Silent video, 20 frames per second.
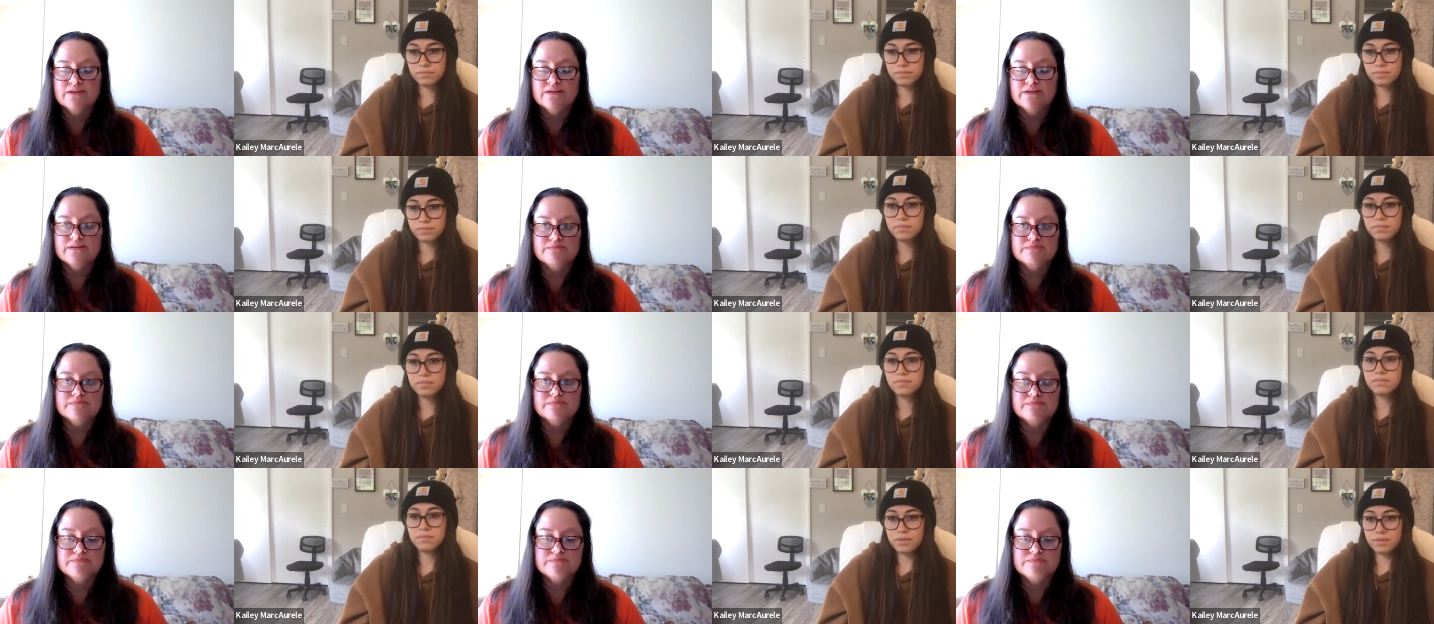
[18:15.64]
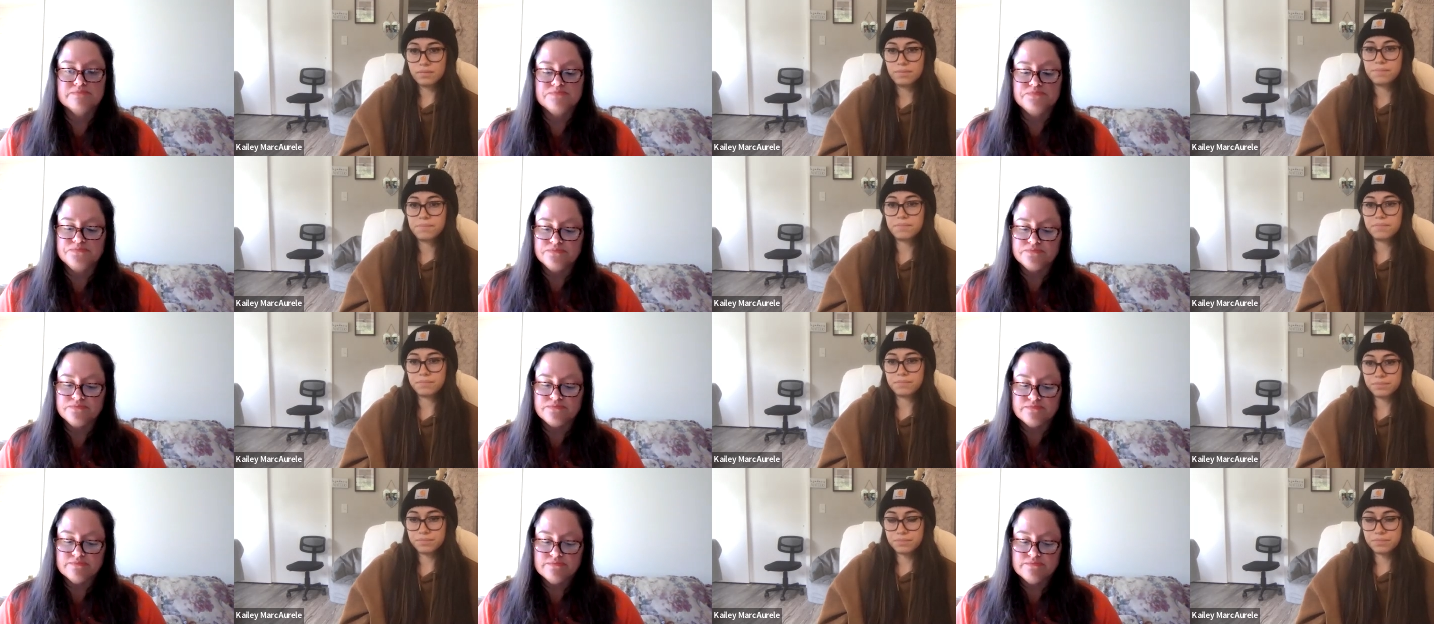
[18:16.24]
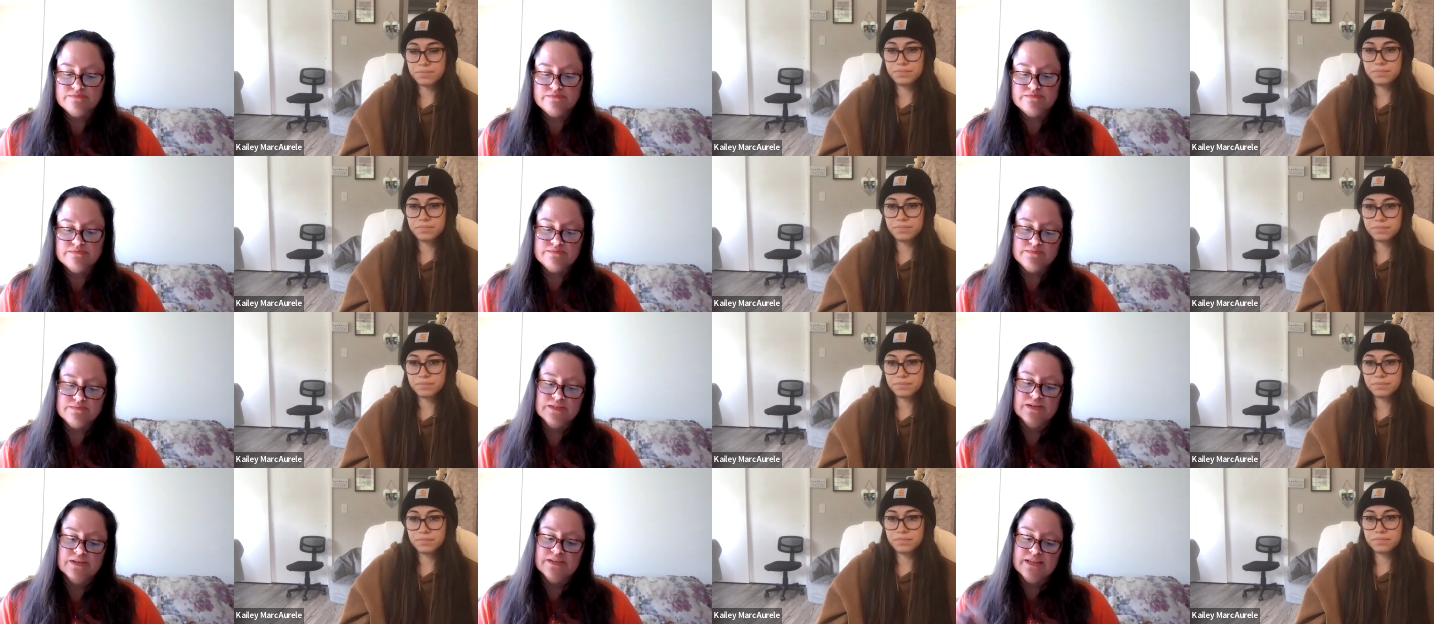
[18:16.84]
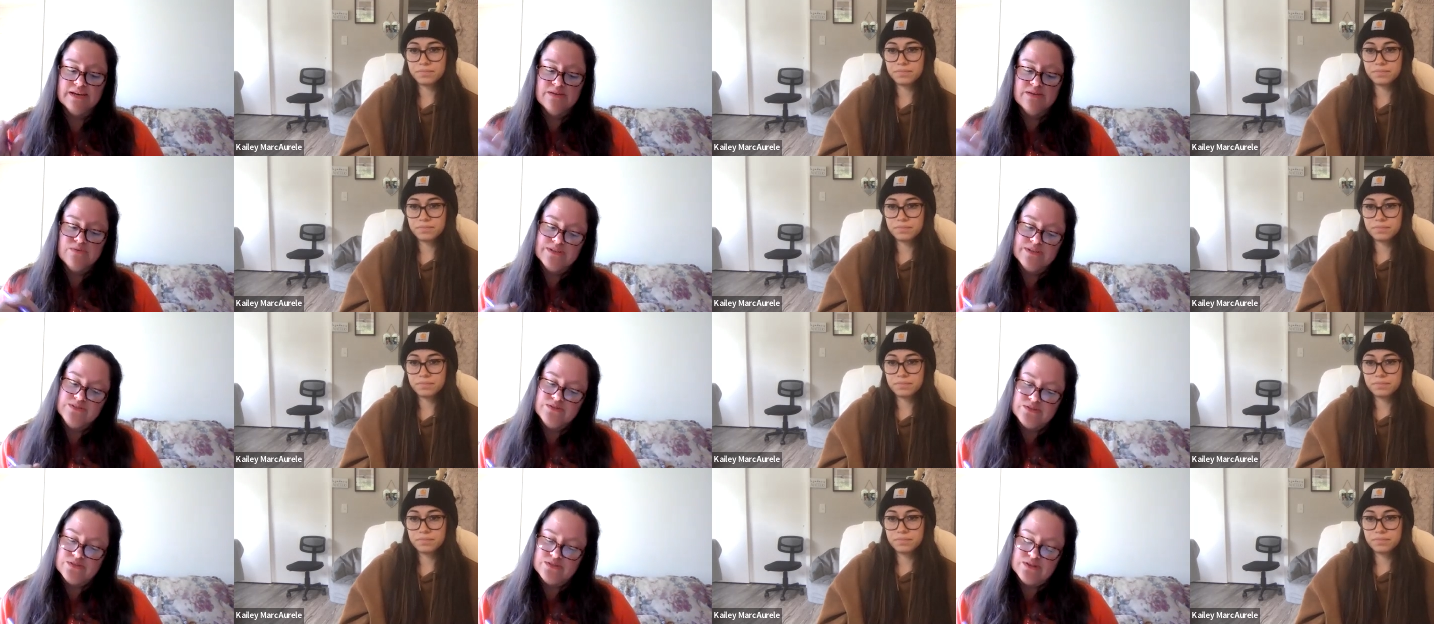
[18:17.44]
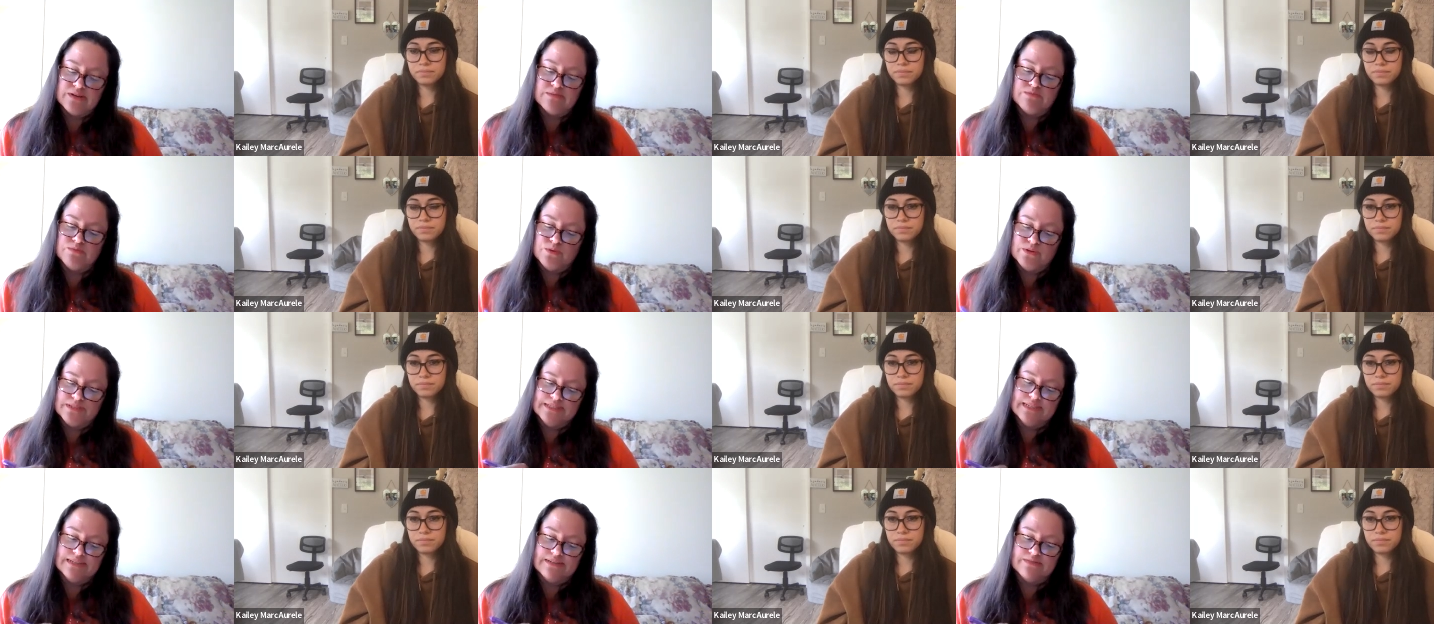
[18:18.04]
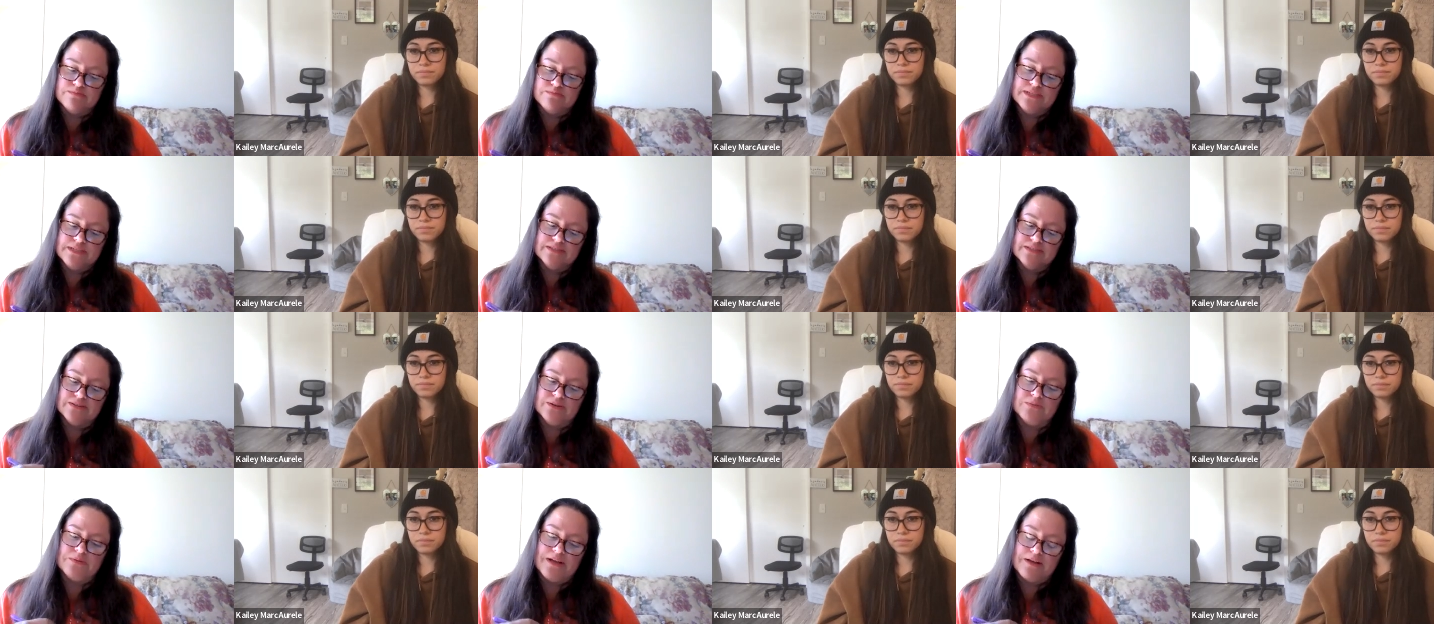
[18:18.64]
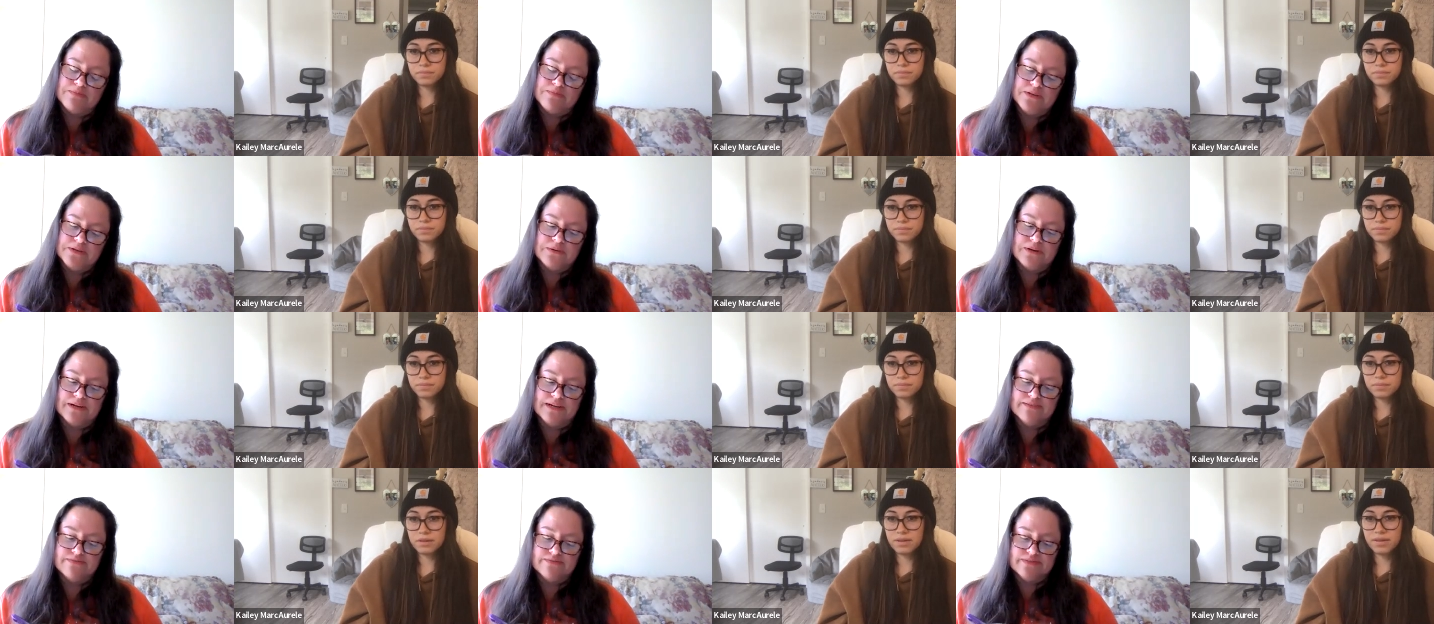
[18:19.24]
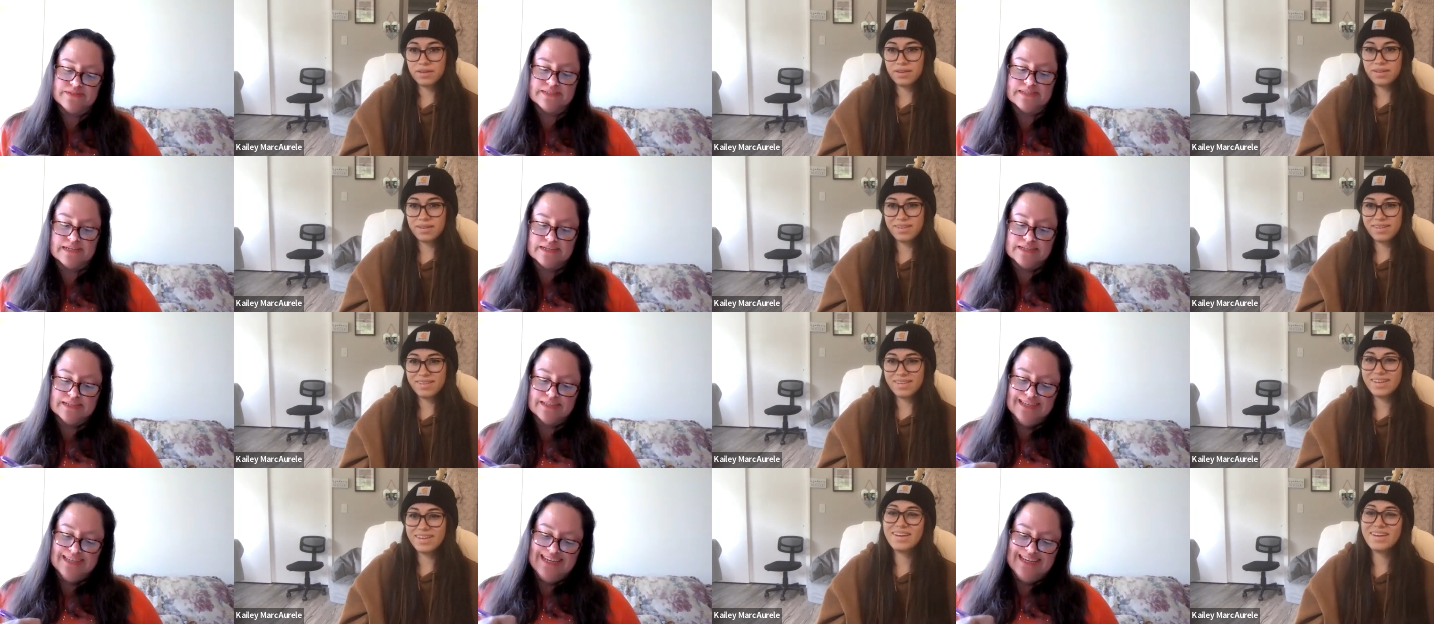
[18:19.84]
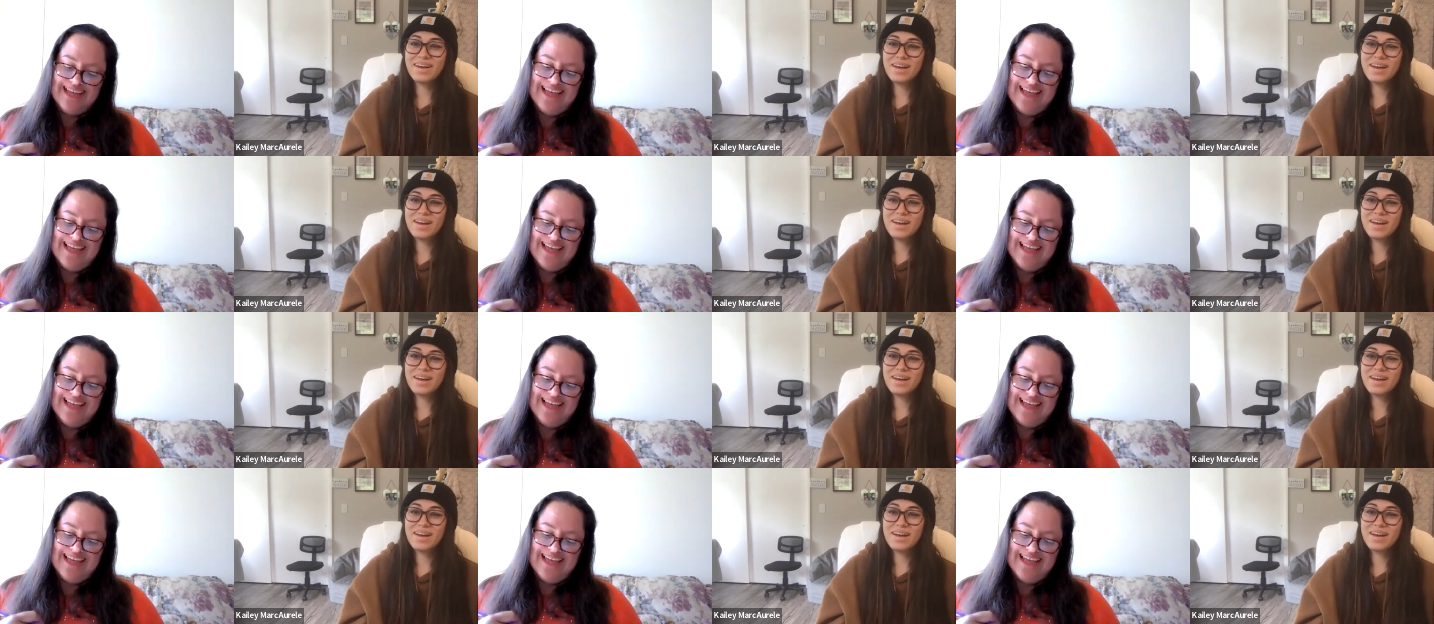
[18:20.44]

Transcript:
Speaker 1: um, and I want you to talk more instead of me, so I'll be quiet for a second.